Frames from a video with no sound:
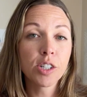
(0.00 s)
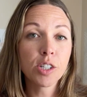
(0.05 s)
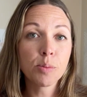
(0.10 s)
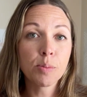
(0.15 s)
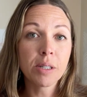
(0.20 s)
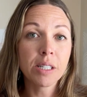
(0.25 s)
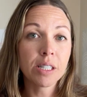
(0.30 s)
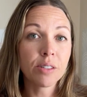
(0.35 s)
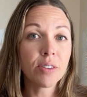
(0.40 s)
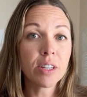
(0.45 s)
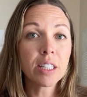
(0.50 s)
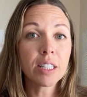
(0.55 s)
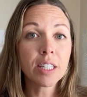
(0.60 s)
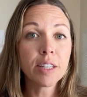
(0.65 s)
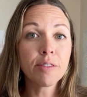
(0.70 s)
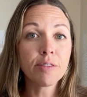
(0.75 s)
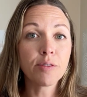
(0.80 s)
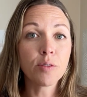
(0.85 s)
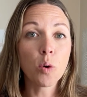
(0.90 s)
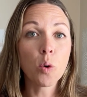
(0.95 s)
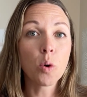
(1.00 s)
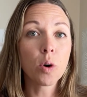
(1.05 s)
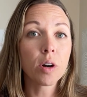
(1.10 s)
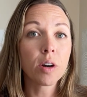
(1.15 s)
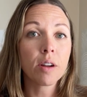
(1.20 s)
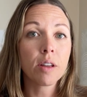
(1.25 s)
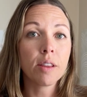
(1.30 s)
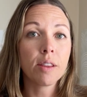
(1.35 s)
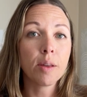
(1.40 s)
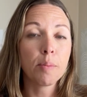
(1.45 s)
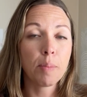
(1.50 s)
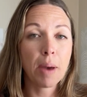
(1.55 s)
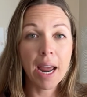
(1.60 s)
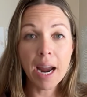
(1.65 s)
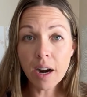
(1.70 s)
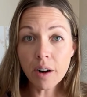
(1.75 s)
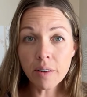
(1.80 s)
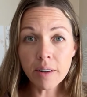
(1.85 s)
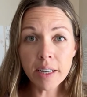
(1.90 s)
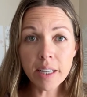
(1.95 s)
just specifically for the
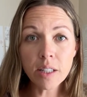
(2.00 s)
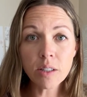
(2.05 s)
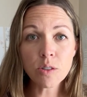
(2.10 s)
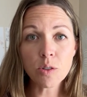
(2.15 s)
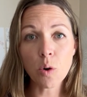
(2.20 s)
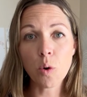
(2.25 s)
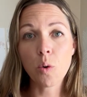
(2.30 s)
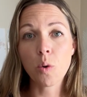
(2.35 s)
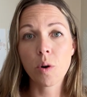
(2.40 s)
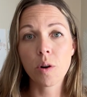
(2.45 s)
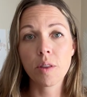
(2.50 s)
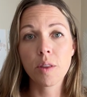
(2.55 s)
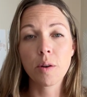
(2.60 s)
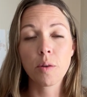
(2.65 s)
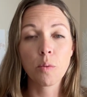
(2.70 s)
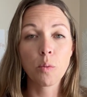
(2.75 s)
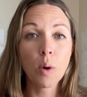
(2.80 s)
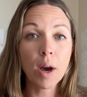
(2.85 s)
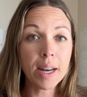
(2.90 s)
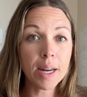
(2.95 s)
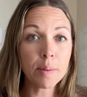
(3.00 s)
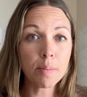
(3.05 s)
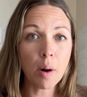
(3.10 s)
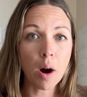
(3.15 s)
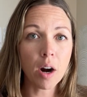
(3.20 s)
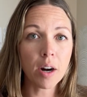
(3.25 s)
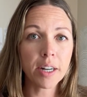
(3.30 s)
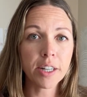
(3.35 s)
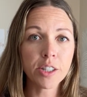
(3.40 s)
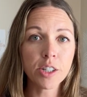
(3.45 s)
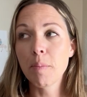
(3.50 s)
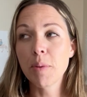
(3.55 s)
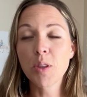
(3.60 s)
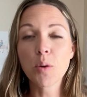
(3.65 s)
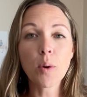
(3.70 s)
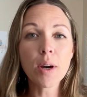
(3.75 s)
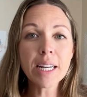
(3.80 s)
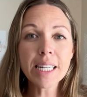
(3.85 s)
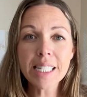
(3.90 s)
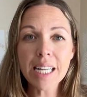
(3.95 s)
parents or the wedding party, but the
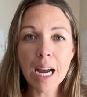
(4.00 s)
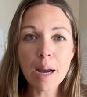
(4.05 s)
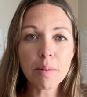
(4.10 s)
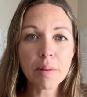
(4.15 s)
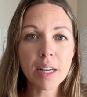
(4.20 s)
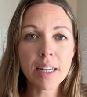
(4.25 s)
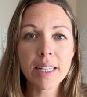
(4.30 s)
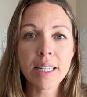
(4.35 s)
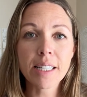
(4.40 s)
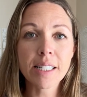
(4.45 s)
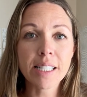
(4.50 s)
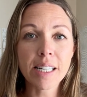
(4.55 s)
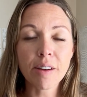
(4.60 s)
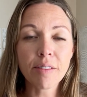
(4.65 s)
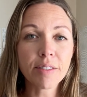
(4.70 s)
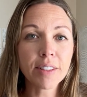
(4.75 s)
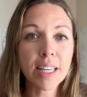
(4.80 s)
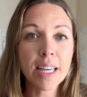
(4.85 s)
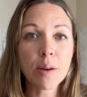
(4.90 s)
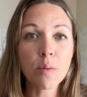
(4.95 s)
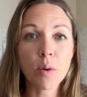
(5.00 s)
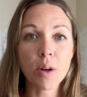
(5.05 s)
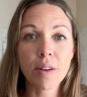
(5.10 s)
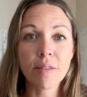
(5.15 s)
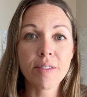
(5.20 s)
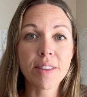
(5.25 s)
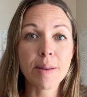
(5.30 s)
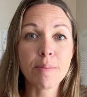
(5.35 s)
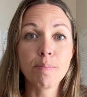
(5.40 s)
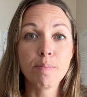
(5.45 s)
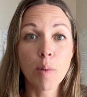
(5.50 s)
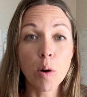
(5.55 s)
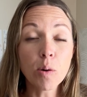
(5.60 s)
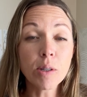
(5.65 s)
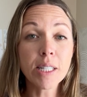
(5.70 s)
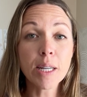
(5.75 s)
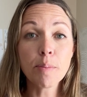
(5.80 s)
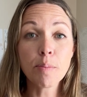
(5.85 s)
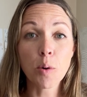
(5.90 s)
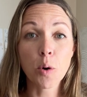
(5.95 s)
wedding timeline is definitely one of the
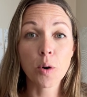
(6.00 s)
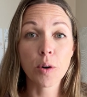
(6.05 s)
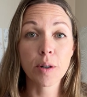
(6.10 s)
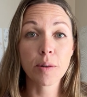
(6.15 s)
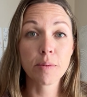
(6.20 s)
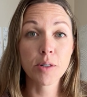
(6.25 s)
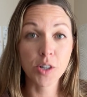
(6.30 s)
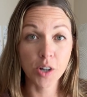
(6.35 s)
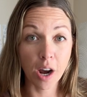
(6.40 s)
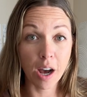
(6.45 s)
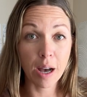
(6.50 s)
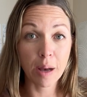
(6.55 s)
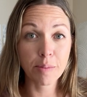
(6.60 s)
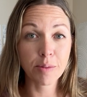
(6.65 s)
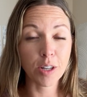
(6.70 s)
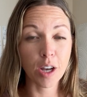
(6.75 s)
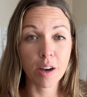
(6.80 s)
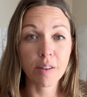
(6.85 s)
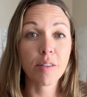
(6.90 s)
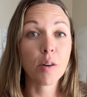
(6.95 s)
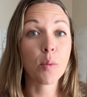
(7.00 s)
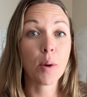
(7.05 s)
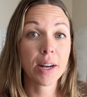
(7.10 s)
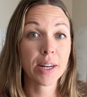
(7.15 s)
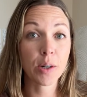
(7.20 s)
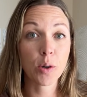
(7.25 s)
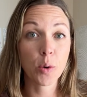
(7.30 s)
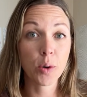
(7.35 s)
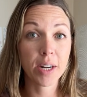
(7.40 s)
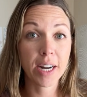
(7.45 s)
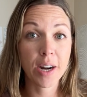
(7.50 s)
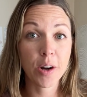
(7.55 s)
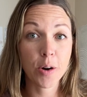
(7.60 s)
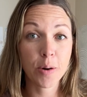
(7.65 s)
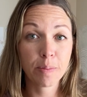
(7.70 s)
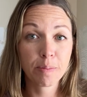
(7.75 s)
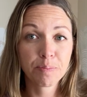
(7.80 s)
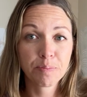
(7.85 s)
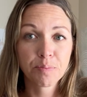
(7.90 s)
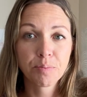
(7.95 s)
most important jobs of a wedding coordinator.
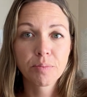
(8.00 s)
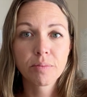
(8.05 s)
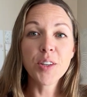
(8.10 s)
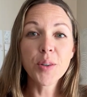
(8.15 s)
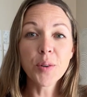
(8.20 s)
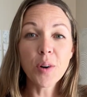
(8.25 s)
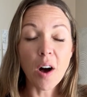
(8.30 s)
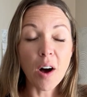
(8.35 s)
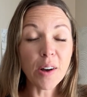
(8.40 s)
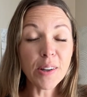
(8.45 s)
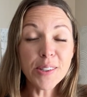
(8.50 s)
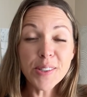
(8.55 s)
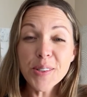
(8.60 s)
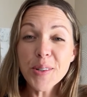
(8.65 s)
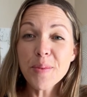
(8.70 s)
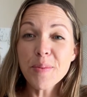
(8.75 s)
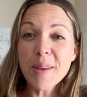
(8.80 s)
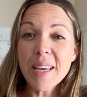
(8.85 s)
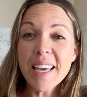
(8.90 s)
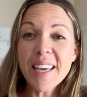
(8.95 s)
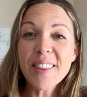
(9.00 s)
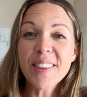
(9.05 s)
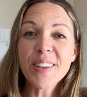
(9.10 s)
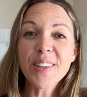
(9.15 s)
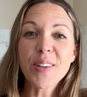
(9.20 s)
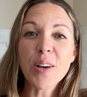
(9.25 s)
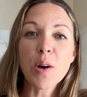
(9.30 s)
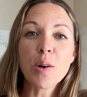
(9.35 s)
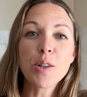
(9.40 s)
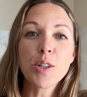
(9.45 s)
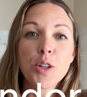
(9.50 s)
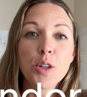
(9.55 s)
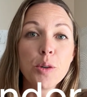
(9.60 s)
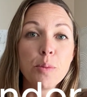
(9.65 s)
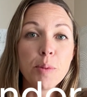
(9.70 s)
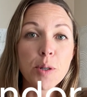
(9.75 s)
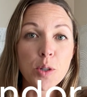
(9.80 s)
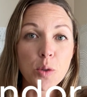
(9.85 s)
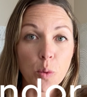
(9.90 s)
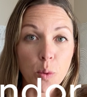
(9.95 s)
You'll also be the go-to
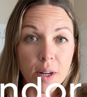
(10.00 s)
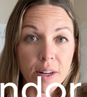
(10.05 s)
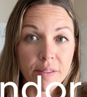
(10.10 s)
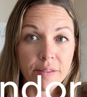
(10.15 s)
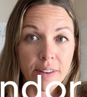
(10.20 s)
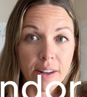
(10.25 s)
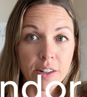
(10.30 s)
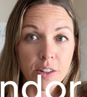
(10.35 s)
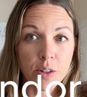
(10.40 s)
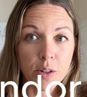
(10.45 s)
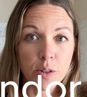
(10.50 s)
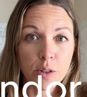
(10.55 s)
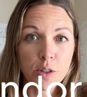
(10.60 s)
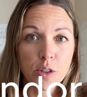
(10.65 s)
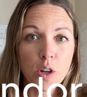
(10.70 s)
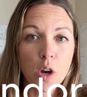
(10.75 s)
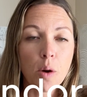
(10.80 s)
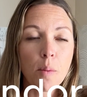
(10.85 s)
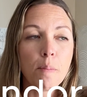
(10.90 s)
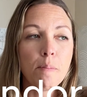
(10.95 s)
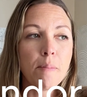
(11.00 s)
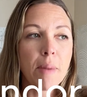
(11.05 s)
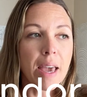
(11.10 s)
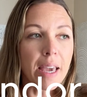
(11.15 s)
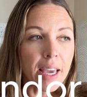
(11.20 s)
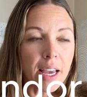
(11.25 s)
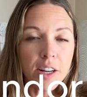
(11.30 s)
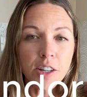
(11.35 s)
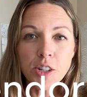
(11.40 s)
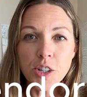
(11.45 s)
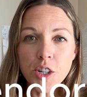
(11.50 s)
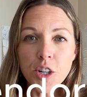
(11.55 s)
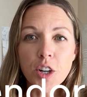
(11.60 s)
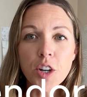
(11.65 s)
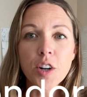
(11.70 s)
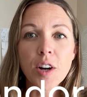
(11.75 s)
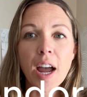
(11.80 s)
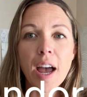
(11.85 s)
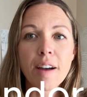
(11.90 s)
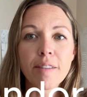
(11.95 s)
between vendors. So making
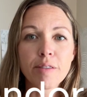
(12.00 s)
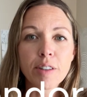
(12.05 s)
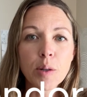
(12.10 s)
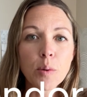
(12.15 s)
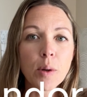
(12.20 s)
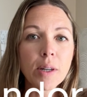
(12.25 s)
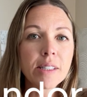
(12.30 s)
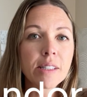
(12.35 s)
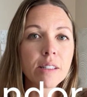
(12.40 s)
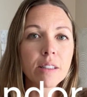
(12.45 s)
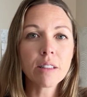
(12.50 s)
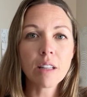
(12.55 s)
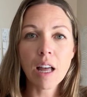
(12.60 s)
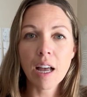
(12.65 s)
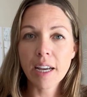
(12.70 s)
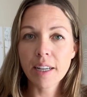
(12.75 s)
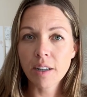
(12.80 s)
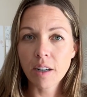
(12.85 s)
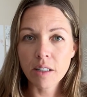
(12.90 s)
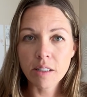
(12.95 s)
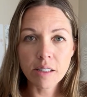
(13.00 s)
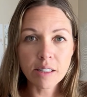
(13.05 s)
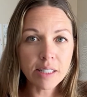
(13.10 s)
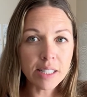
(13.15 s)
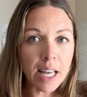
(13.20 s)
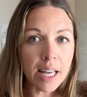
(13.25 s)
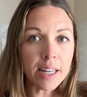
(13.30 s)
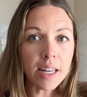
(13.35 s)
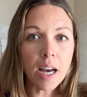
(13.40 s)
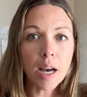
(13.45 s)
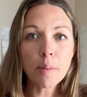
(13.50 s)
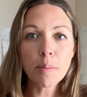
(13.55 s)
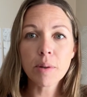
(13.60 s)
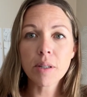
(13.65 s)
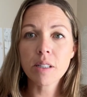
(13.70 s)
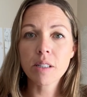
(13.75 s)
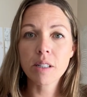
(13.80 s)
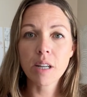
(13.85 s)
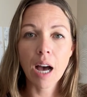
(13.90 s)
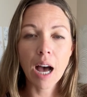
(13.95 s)
sure everyone's aligned on setup,
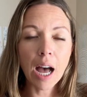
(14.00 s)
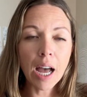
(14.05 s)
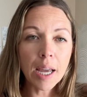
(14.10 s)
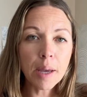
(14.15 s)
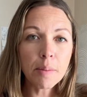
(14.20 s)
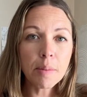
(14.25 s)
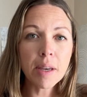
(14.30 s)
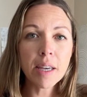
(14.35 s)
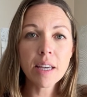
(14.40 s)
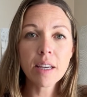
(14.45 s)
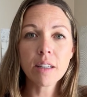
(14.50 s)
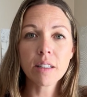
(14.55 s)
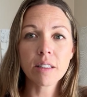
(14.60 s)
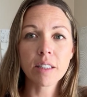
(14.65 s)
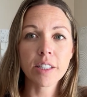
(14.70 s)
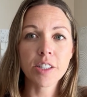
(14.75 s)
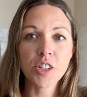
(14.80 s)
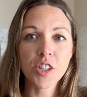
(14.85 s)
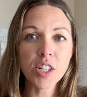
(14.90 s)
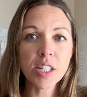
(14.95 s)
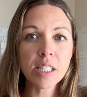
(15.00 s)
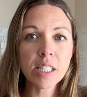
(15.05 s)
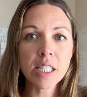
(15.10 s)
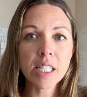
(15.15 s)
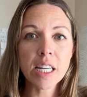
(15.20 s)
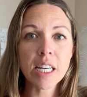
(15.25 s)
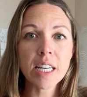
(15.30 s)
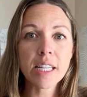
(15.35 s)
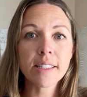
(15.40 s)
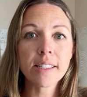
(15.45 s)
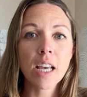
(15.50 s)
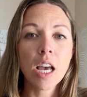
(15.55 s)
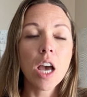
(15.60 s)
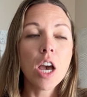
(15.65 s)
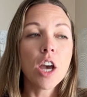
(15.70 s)
timing, logistics,